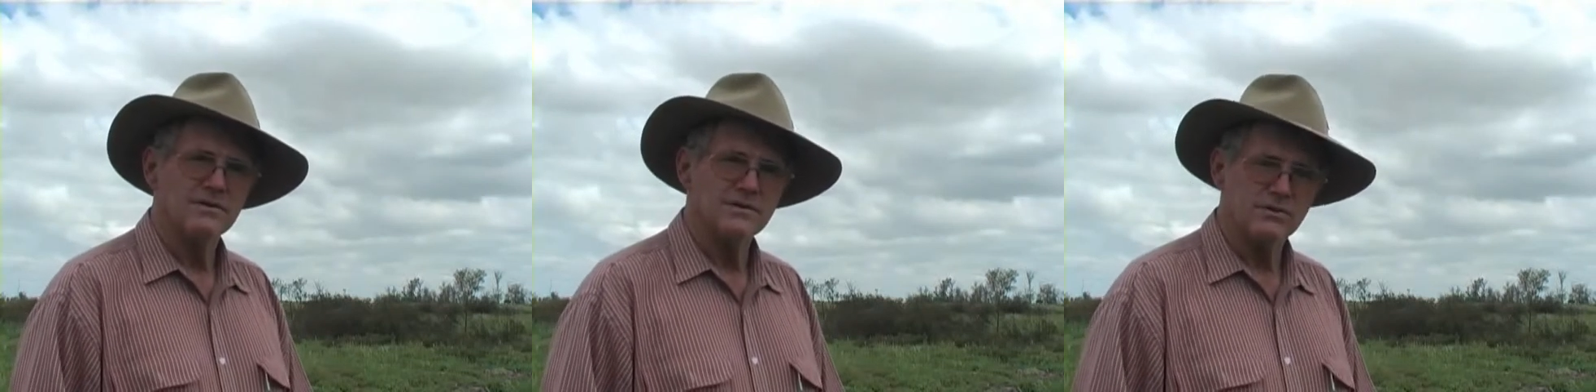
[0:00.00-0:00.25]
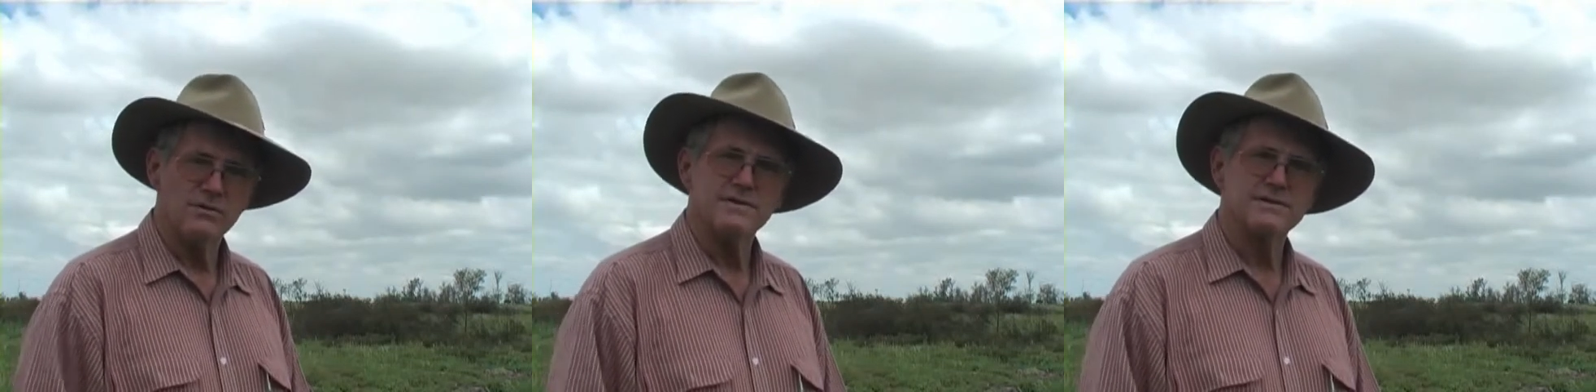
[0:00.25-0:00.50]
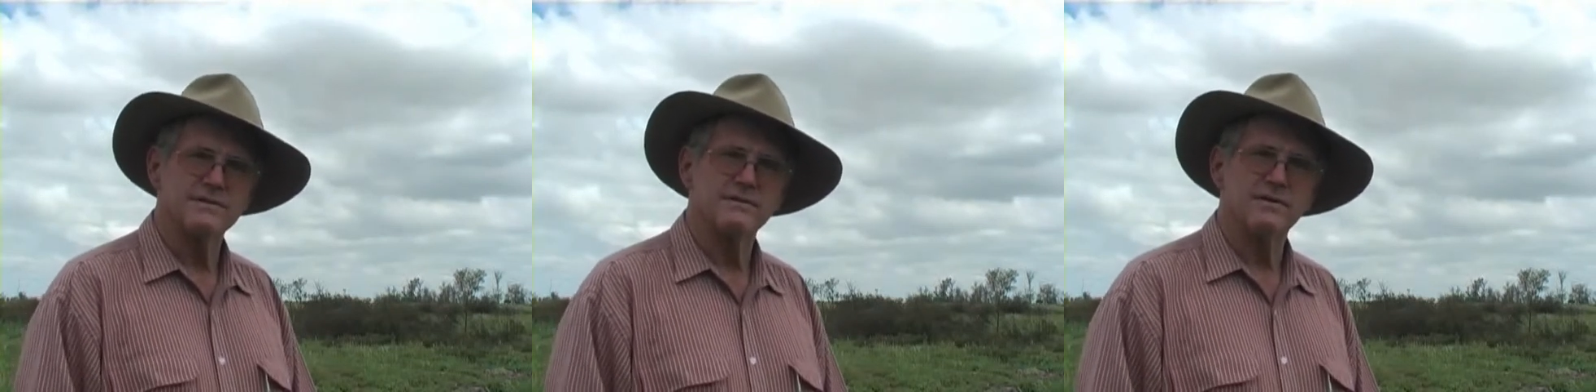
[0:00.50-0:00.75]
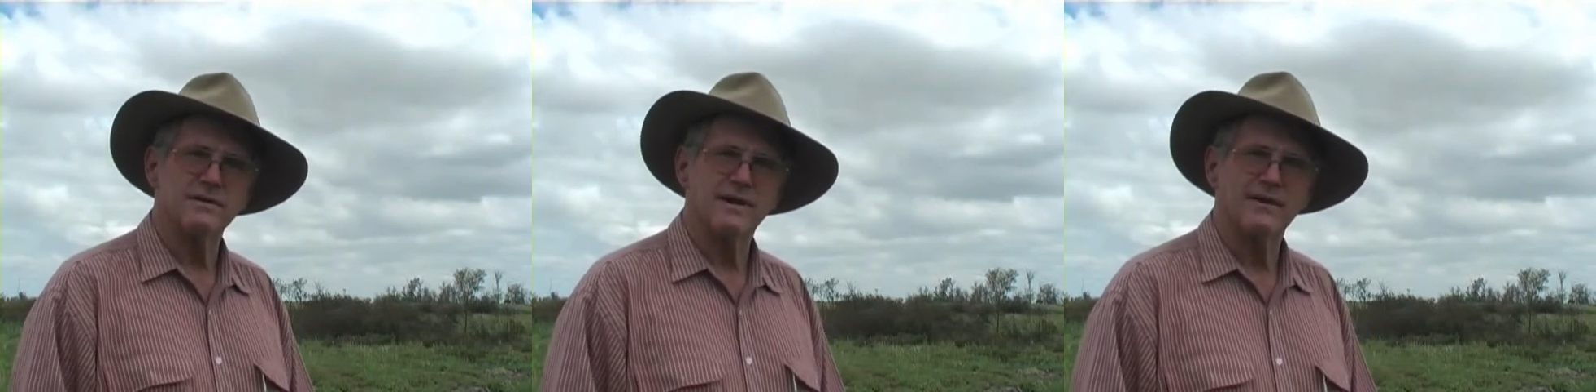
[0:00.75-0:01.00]
choices of
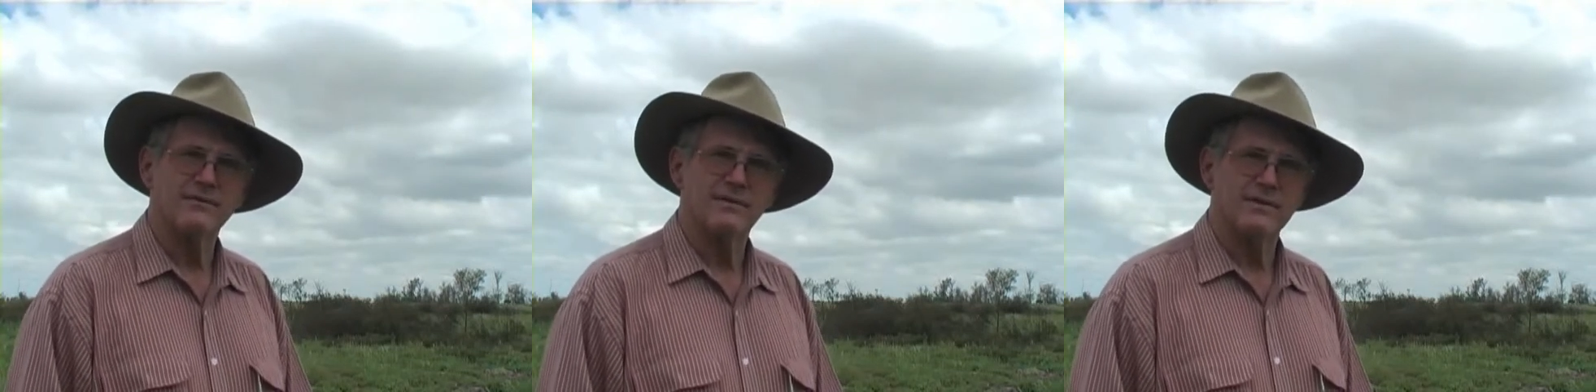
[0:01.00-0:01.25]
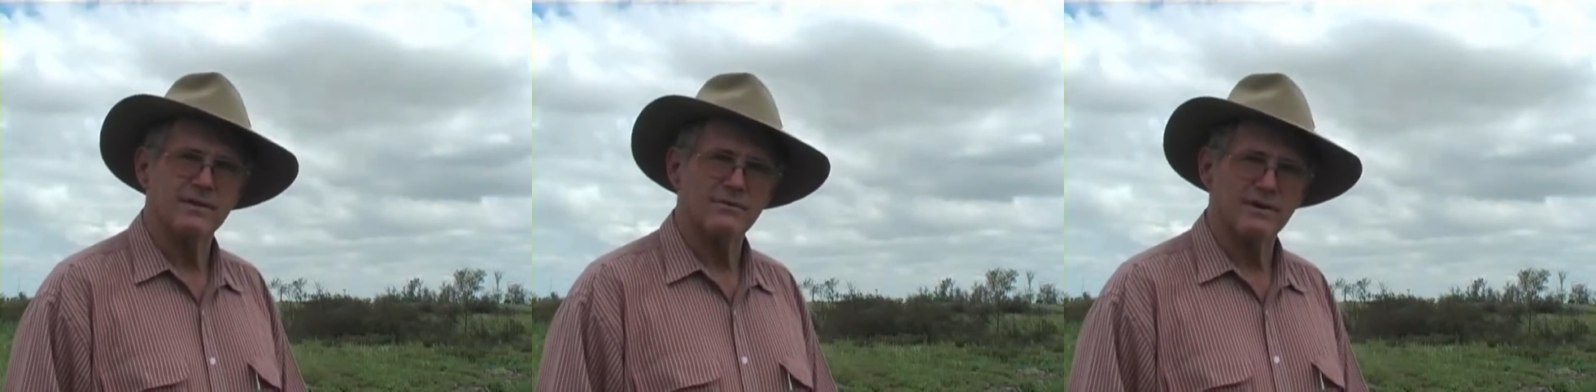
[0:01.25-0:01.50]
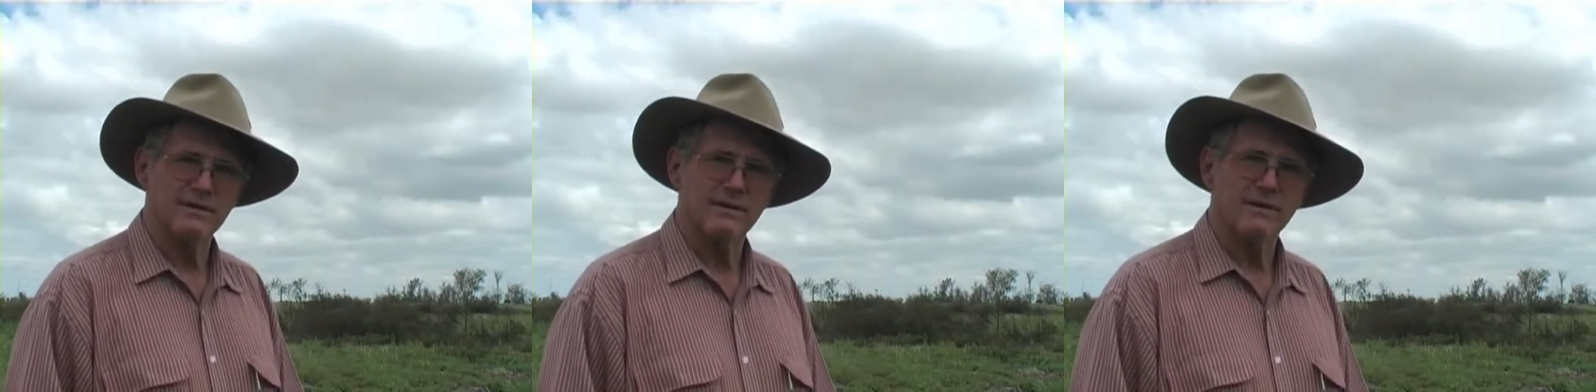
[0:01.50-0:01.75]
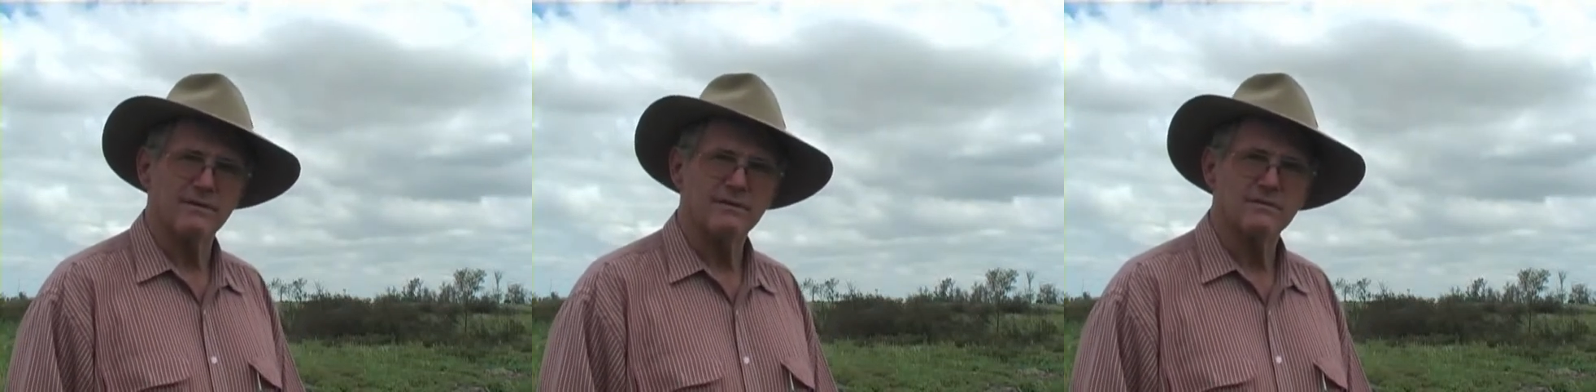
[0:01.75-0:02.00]
looking after the regrowth.